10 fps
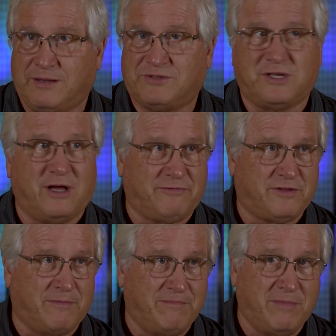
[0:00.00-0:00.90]
himself
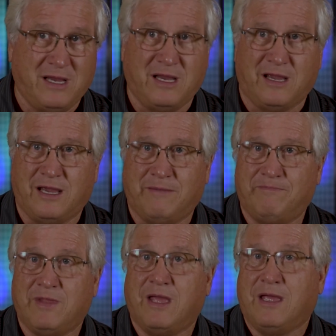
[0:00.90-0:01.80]
to
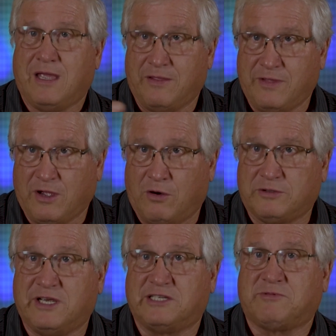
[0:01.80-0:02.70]
men in the
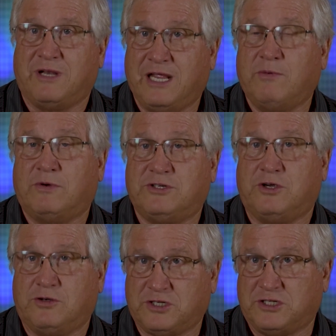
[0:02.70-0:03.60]
Old Testament, he was
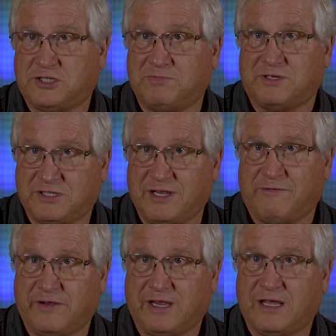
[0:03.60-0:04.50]
using
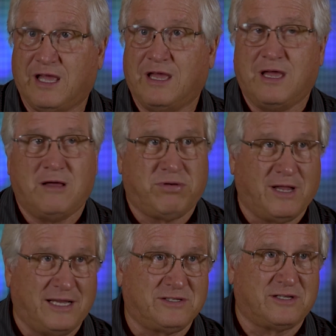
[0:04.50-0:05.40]
specific
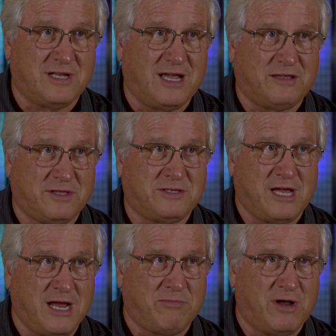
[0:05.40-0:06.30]
places like the
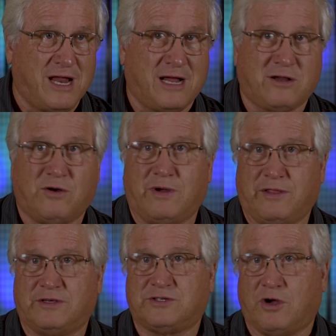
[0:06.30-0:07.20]
tabernacle
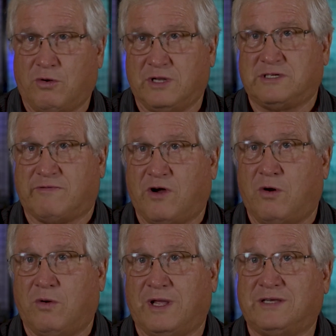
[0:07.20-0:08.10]
and this holies of
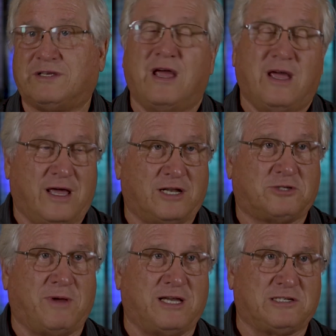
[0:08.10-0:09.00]
holies, and
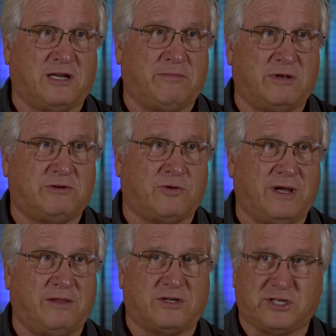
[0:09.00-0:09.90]
especially
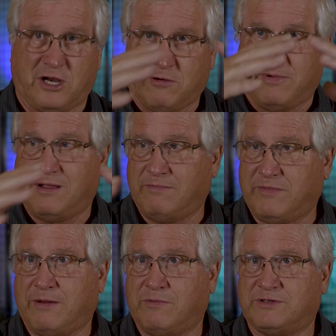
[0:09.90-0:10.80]
between the cherubim
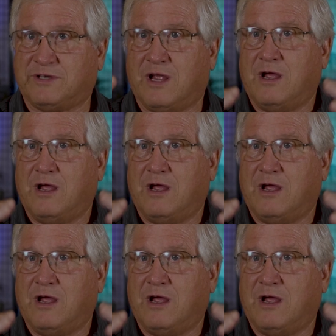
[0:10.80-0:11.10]
that was